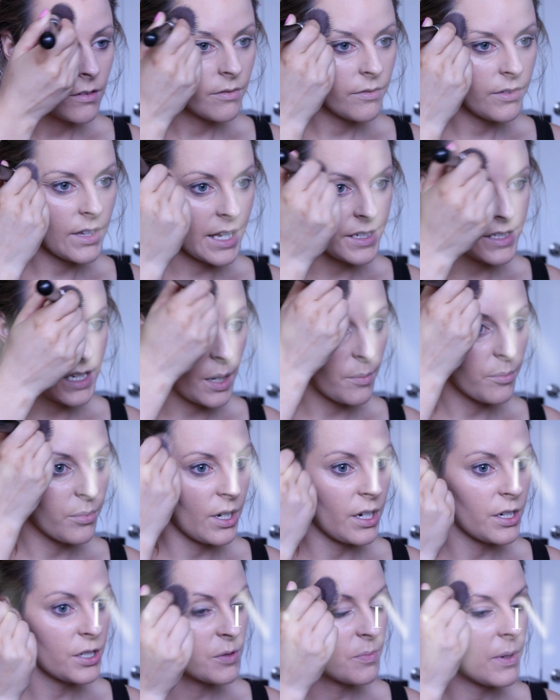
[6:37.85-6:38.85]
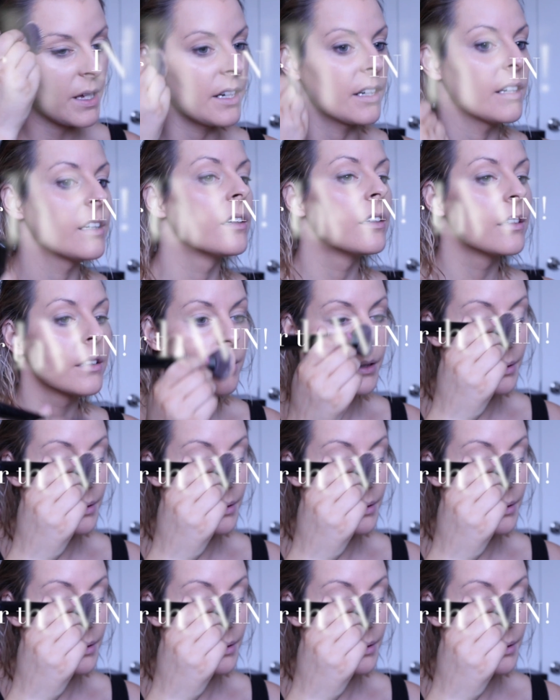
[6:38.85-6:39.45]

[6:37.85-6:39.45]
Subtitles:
flat top brush better.